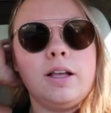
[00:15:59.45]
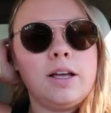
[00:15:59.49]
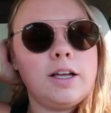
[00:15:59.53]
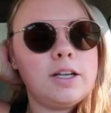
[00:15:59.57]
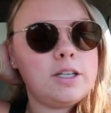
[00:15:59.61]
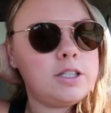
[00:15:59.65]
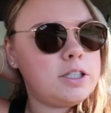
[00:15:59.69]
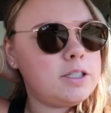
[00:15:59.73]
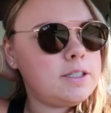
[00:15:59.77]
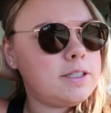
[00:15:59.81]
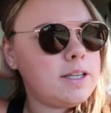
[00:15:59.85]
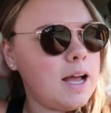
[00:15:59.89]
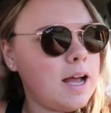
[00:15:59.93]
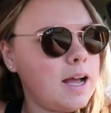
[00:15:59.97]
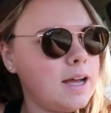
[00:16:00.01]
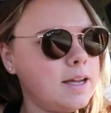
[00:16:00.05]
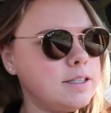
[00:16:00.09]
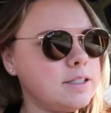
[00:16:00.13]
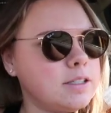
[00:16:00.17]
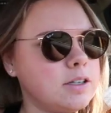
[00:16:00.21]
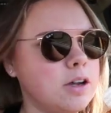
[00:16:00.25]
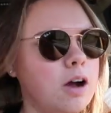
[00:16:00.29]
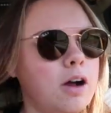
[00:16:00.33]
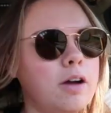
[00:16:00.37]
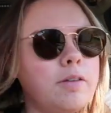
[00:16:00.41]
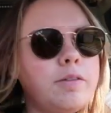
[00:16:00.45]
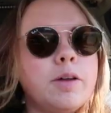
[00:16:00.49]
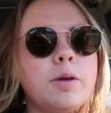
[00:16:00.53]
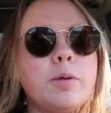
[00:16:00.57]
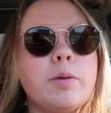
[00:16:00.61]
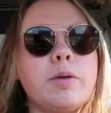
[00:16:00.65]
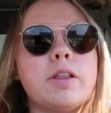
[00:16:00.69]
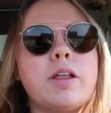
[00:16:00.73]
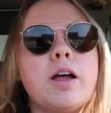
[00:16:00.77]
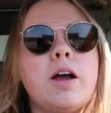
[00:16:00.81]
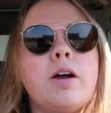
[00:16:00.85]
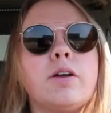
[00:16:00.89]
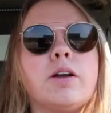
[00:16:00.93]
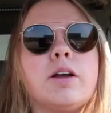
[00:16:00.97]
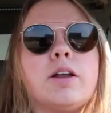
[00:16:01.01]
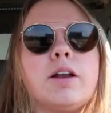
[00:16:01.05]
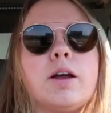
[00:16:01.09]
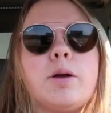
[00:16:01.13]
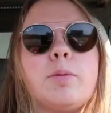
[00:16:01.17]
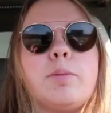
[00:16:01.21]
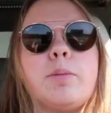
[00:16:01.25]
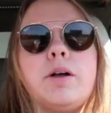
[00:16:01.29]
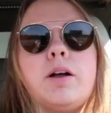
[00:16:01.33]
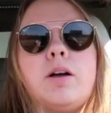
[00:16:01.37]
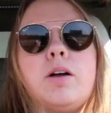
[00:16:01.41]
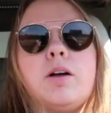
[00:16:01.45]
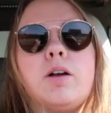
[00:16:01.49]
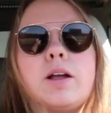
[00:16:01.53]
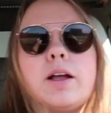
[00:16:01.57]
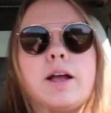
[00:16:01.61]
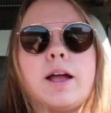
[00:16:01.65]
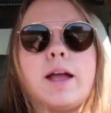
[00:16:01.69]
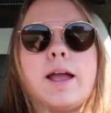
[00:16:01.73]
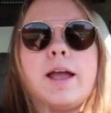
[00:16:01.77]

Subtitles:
It's just an iced coffee with coconut milk